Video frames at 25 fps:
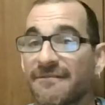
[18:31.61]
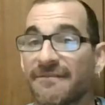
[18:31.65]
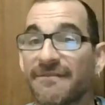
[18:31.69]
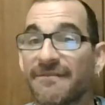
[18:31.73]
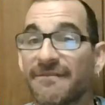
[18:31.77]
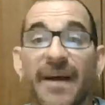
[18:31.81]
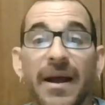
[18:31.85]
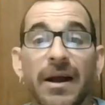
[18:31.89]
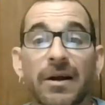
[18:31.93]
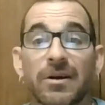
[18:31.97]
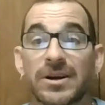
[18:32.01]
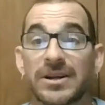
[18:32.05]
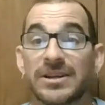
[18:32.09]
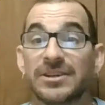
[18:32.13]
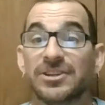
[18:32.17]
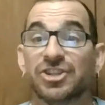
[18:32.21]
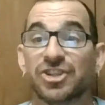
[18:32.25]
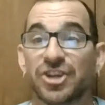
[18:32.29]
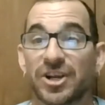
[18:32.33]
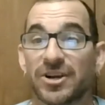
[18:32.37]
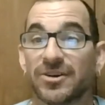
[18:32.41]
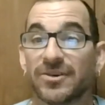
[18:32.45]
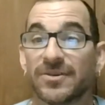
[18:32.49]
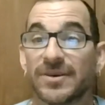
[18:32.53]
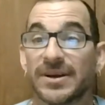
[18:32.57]
very
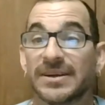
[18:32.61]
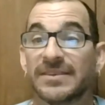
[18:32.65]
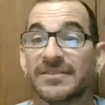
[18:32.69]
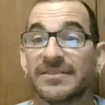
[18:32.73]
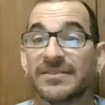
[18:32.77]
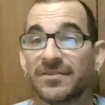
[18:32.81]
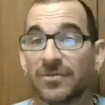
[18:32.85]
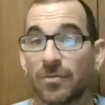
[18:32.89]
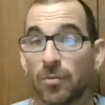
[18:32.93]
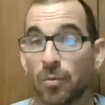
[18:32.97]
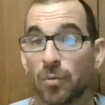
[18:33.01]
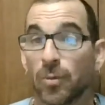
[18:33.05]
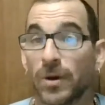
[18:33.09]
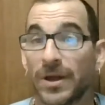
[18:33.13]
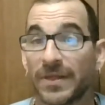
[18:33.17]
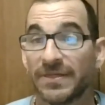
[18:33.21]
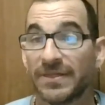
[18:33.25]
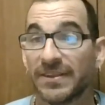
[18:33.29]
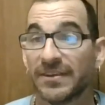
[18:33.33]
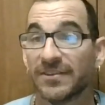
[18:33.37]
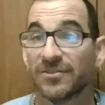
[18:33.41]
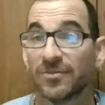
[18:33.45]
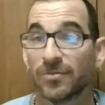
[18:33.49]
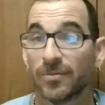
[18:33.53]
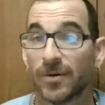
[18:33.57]
generous with
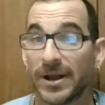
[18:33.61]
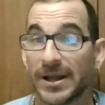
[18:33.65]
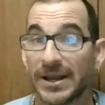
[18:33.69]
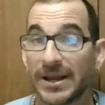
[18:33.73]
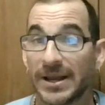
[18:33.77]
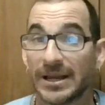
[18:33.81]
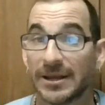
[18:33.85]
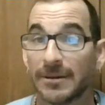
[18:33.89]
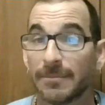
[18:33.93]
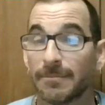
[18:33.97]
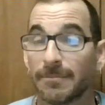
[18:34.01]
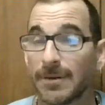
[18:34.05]
this rating,